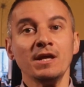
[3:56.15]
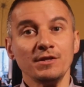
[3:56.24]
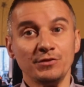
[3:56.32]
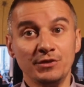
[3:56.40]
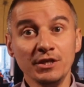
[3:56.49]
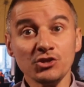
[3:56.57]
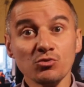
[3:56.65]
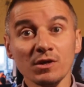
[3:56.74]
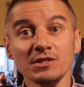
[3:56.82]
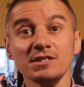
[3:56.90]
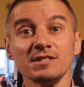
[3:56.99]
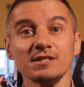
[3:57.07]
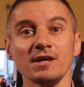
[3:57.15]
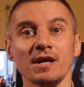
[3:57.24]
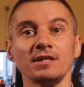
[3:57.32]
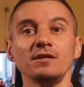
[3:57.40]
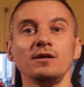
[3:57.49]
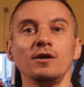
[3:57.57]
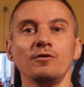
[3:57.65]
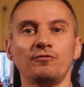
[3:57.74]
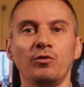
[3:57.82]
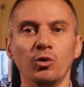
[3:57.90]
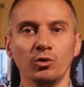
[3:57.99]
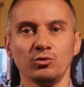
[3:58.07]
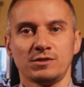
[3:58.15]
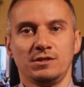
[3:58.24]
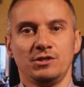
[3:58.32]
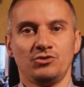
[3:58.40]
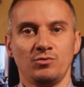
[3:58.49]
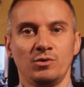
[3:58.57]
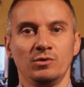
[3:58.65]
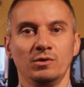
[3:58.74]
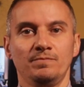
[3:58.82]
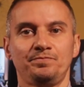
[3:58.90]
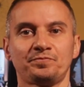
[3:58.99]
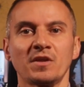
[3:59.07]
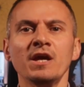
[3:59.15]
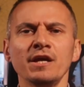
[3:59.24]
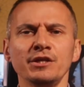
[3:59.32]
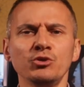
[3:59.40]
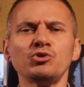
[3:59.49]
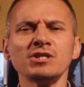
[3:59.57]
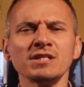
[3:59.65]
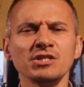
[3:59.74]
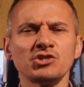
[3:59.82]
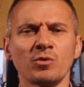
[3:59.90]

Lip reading: This one instead follows this rule. Using this